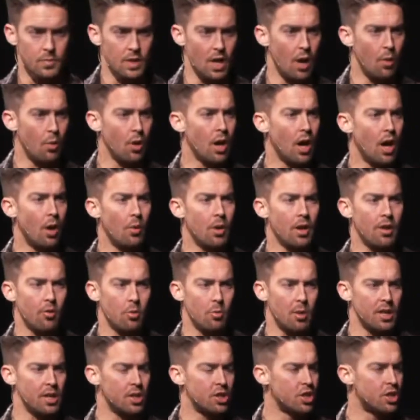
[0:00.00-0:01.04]
I want, I want
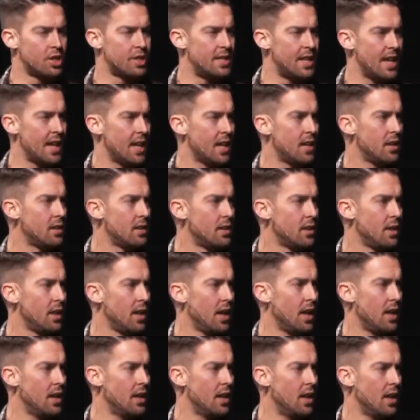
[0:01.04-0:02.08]
everybody to just stand
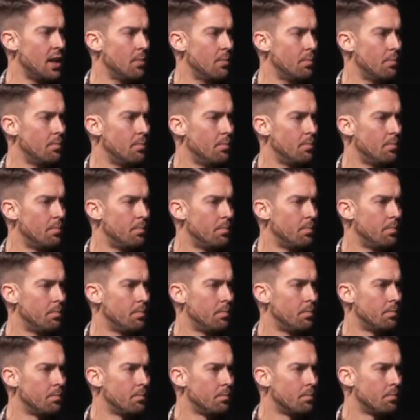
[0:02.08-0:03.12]
and um,
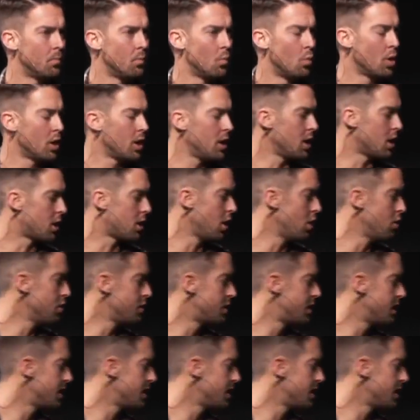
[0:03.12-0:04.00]
we're going to close